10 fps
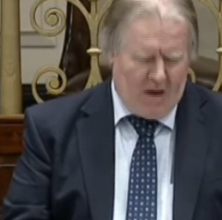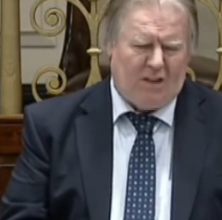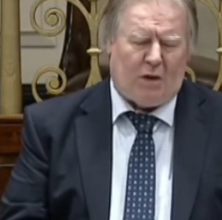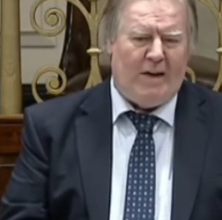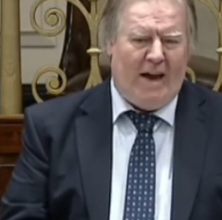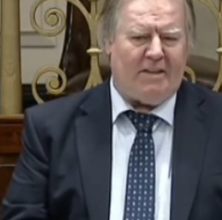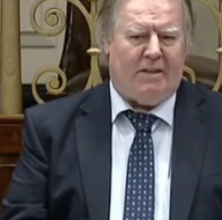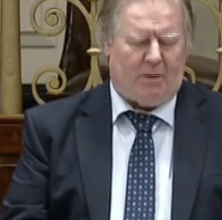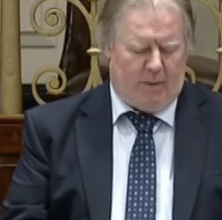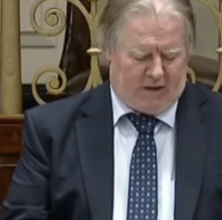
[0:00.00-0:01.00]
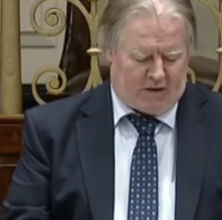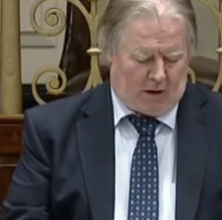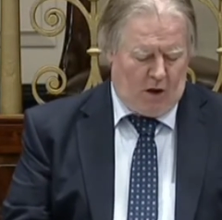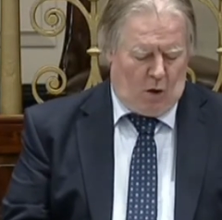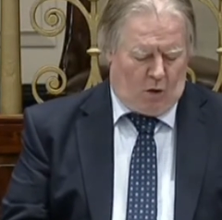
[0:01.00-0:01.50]
So in essence,
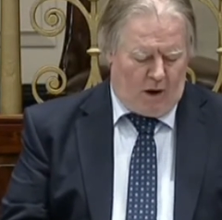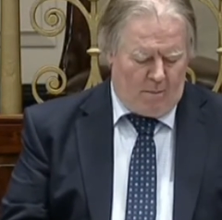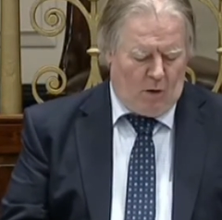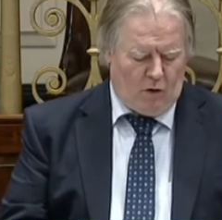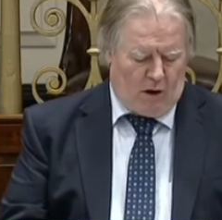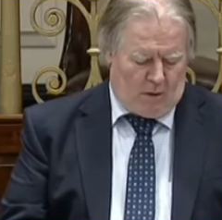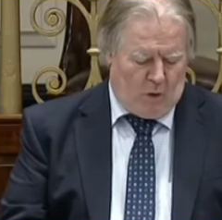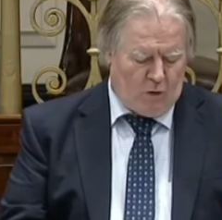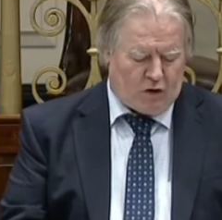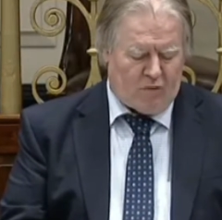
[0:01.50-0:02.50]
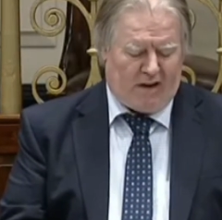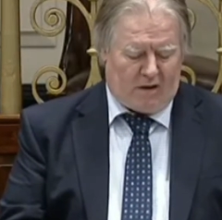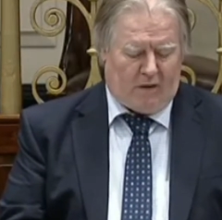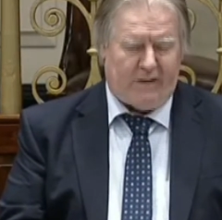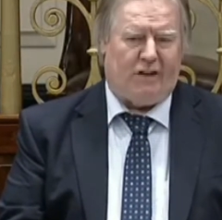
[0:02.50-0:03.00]
Minister, what our motion motion
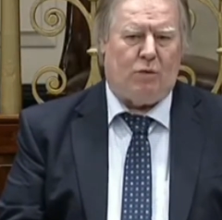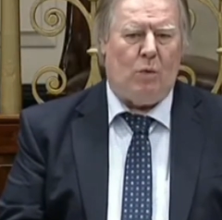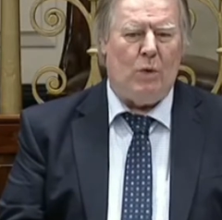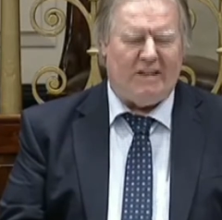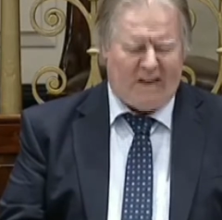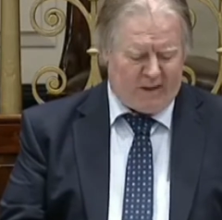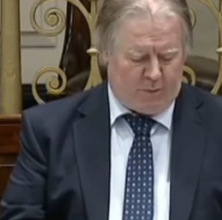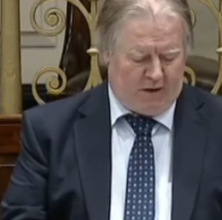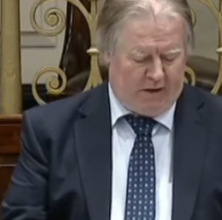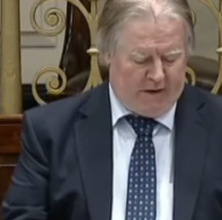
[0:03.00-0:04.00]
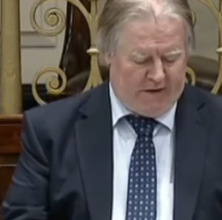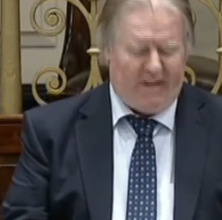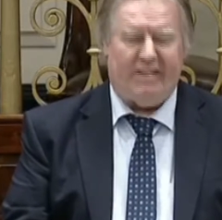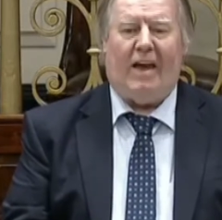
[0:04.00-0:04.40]
recognises what we desperately need is